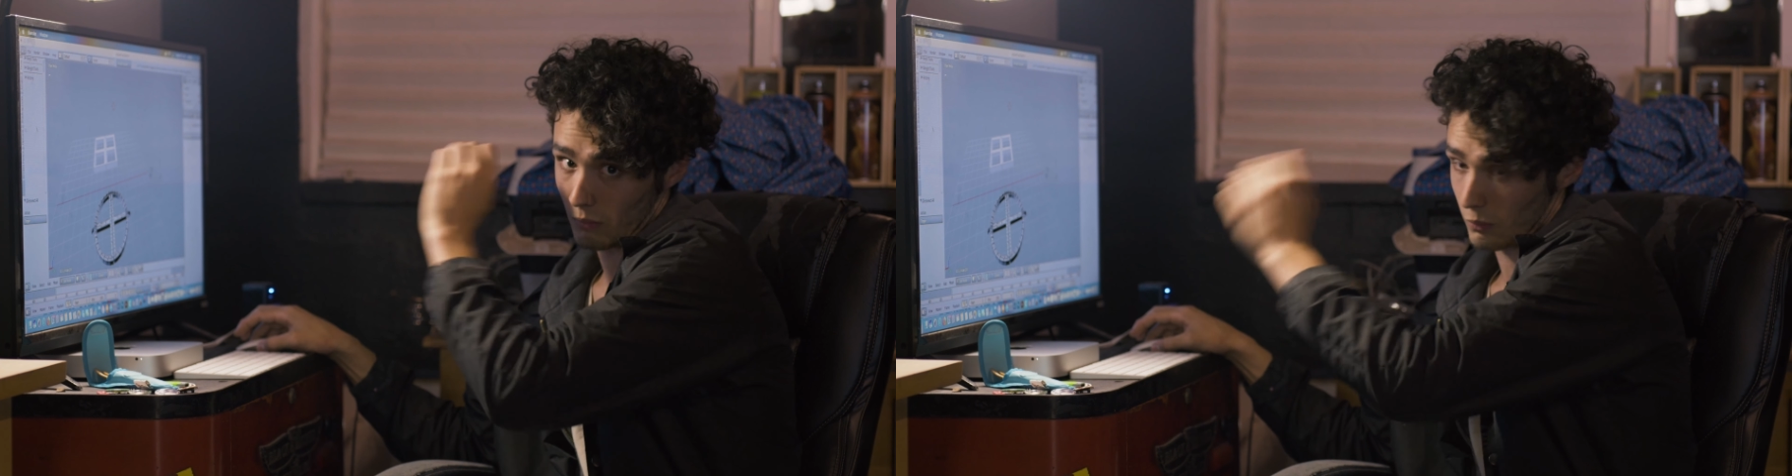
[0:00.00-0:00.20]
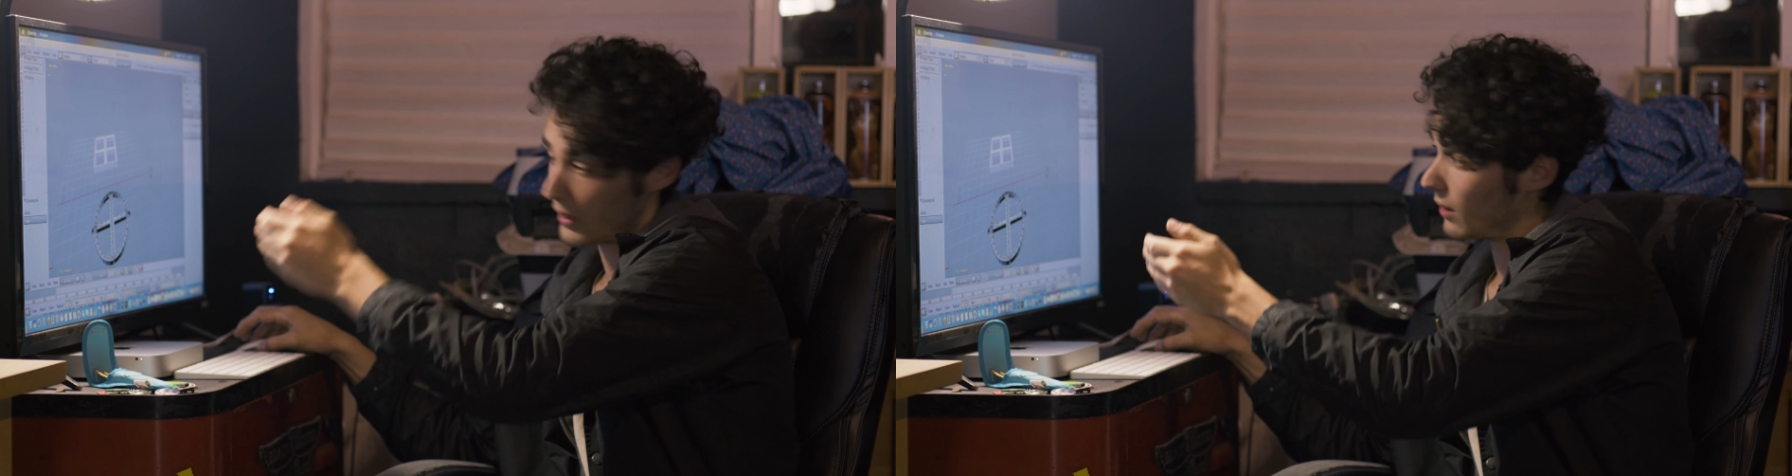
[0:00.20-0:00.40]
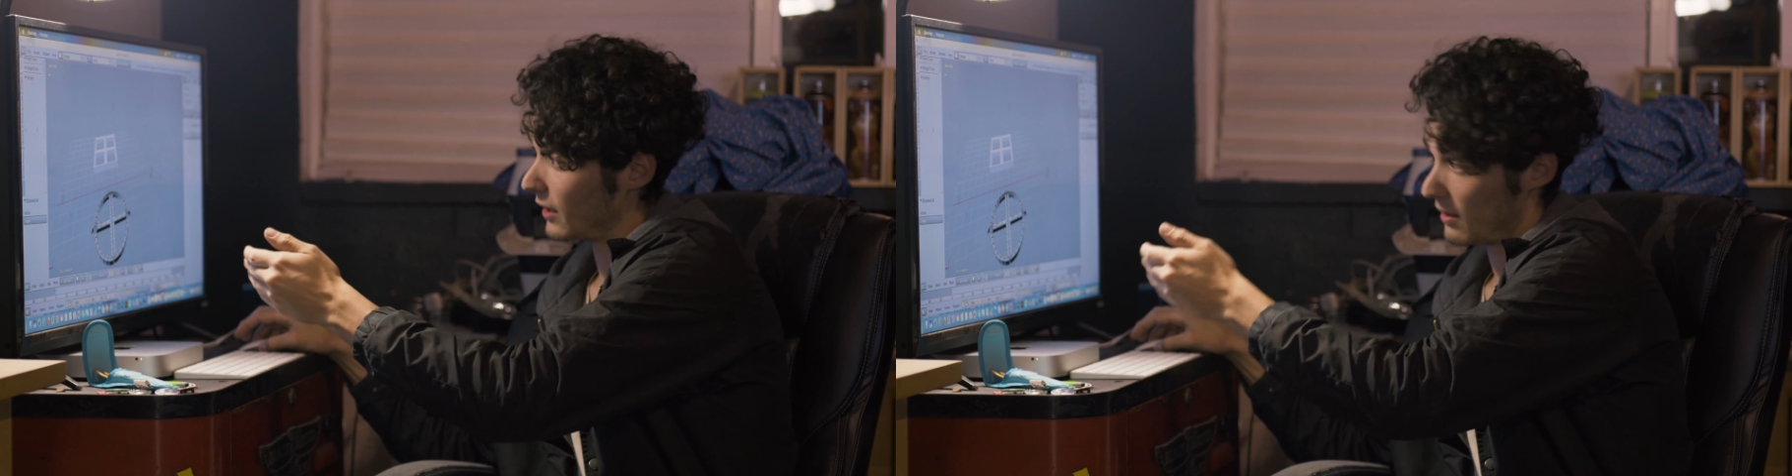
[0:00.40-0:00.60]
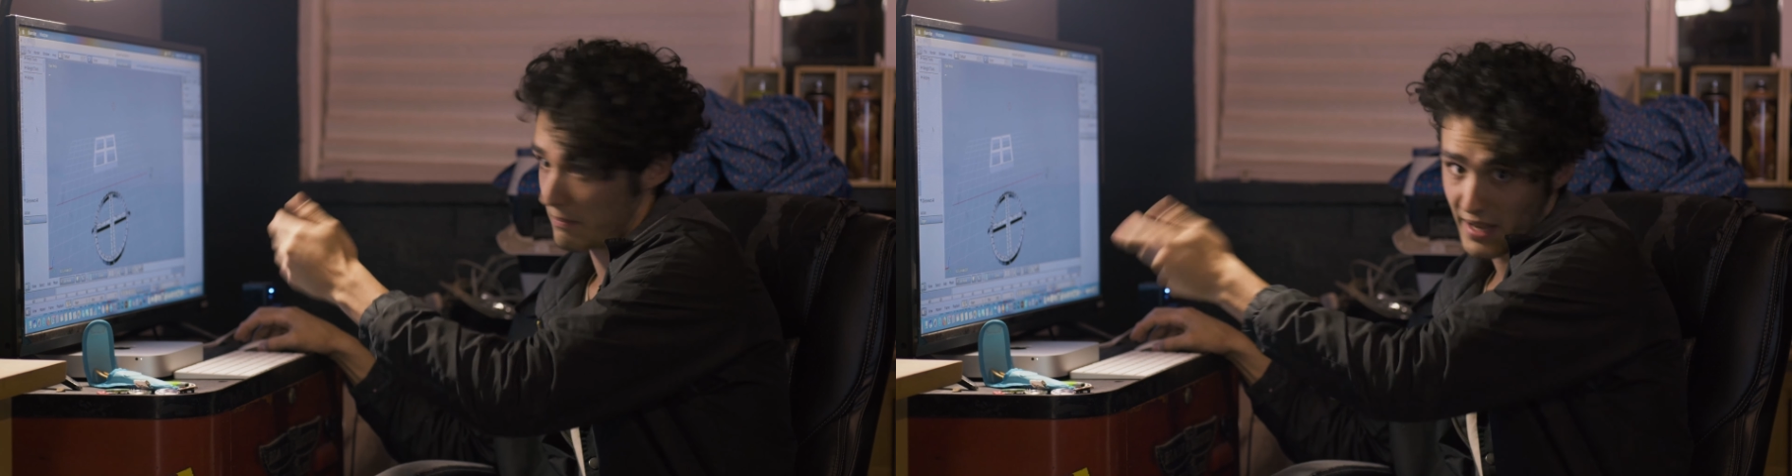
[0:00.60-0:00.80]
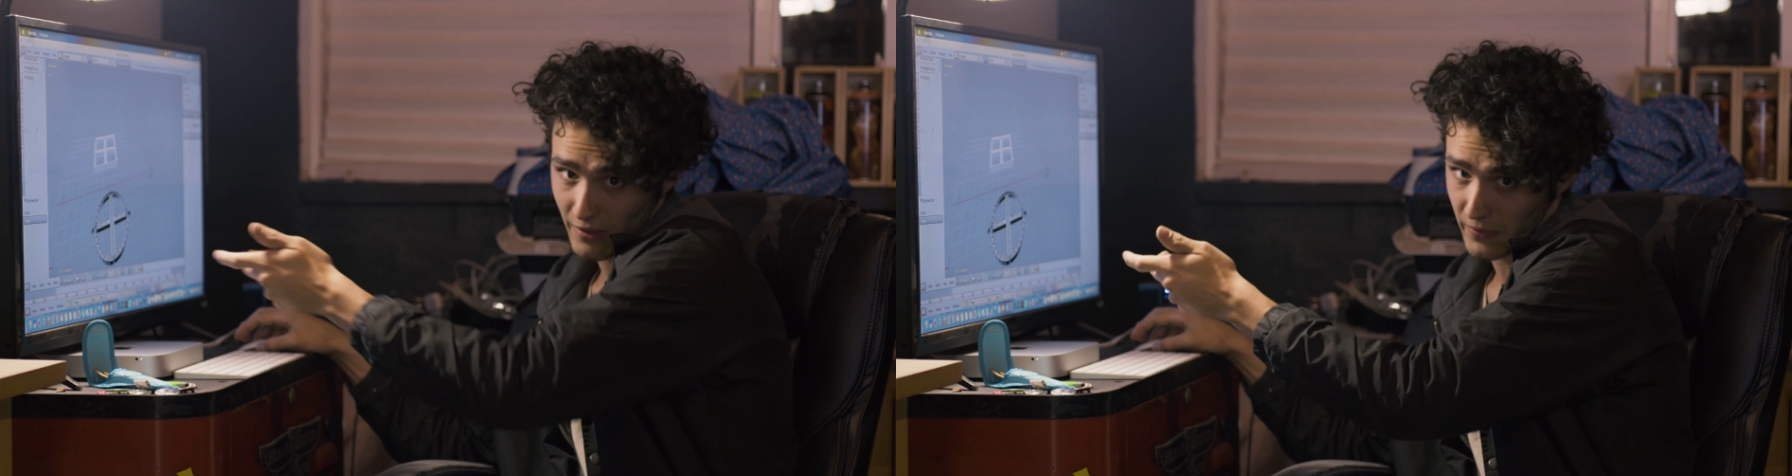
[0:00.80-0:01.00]
real in the
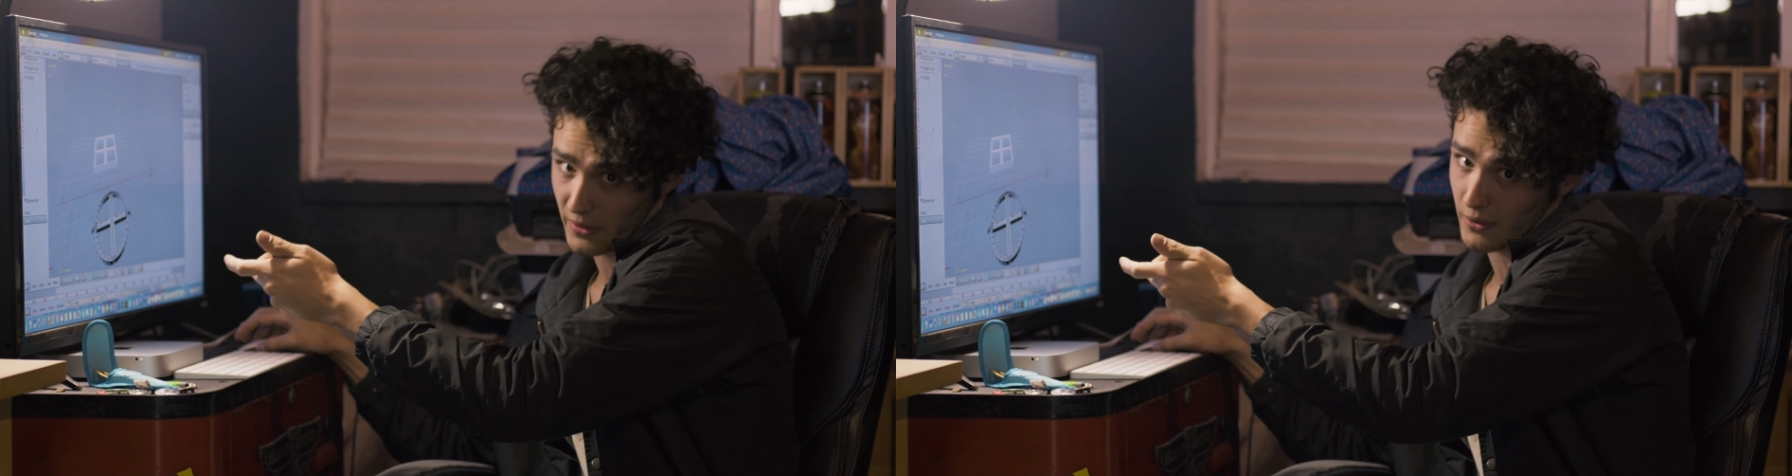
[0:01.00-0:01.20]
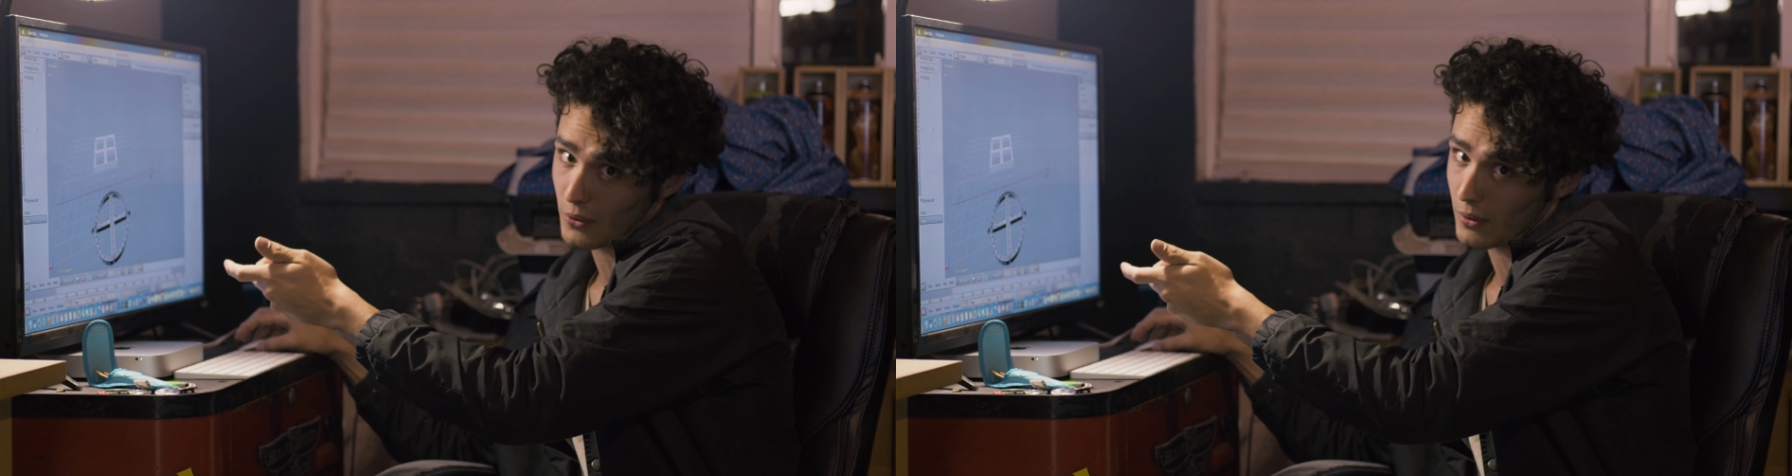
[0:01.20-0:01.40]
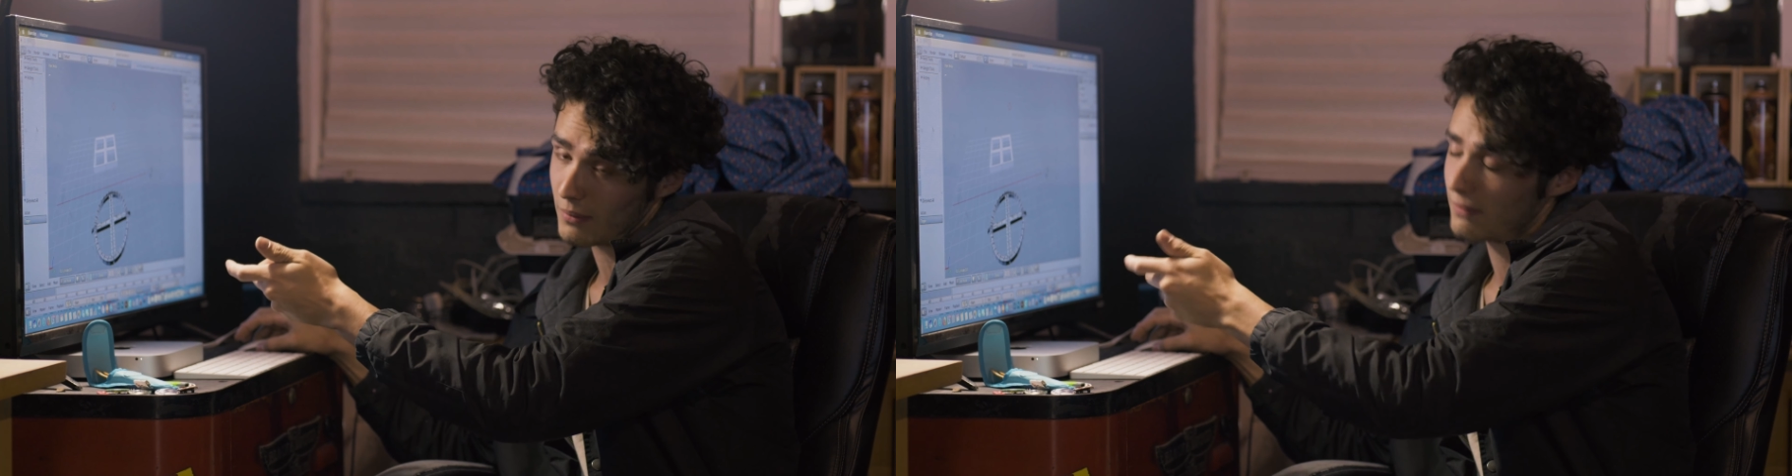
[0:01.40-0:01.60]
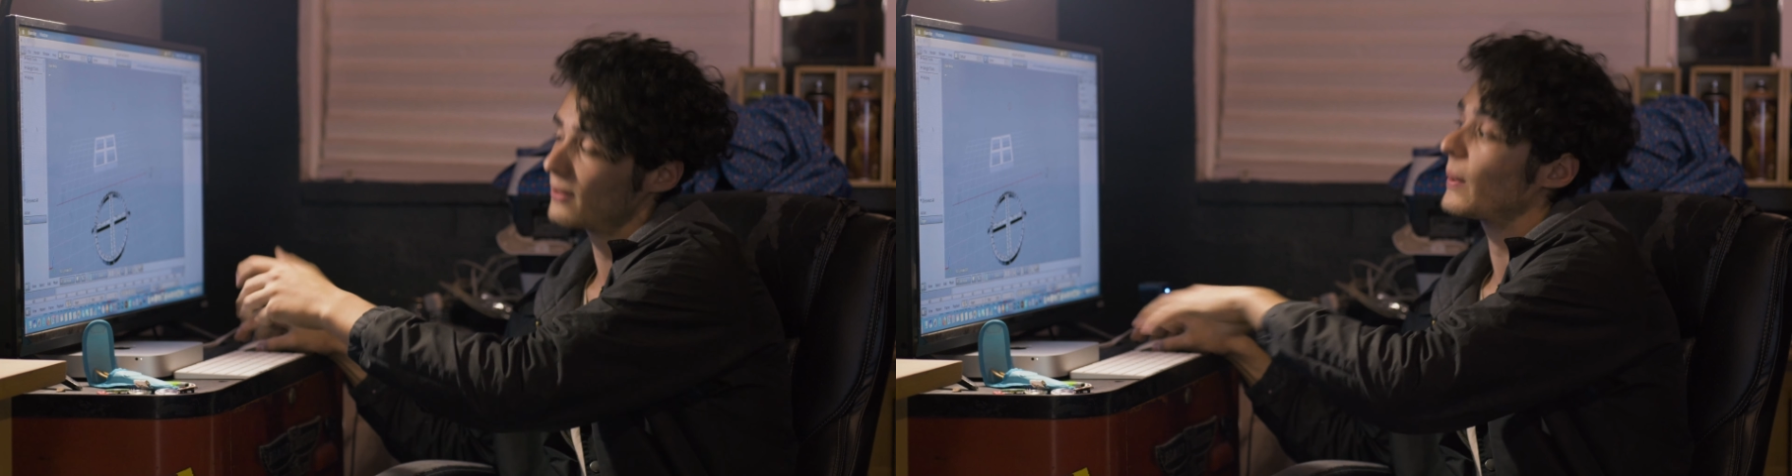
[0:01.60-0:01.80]
metaphysical